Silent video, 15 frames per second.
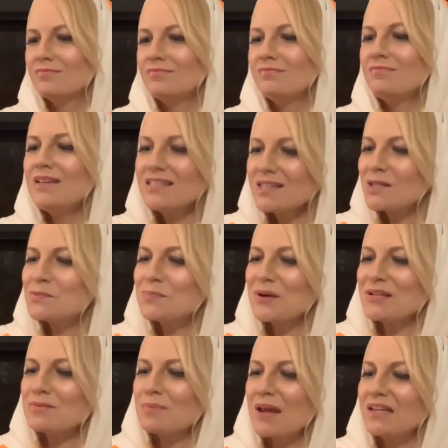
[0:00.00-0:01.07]
Mrs.
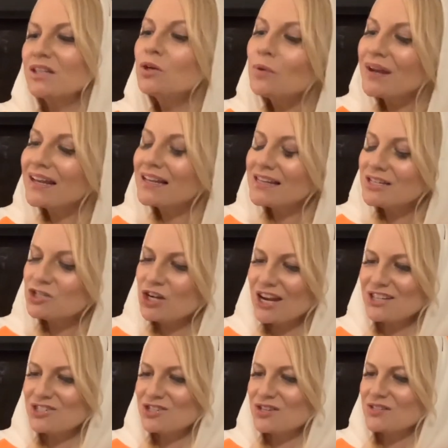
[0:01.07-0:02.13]
Brisbane quickly
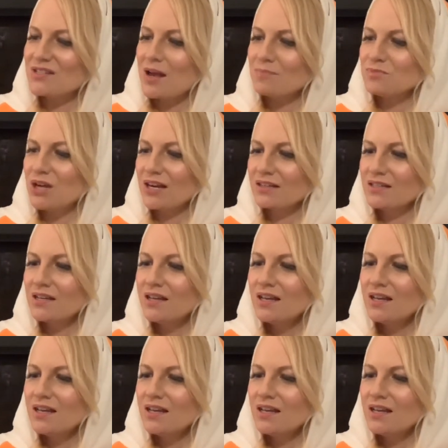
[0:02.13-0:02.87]
changed the subject.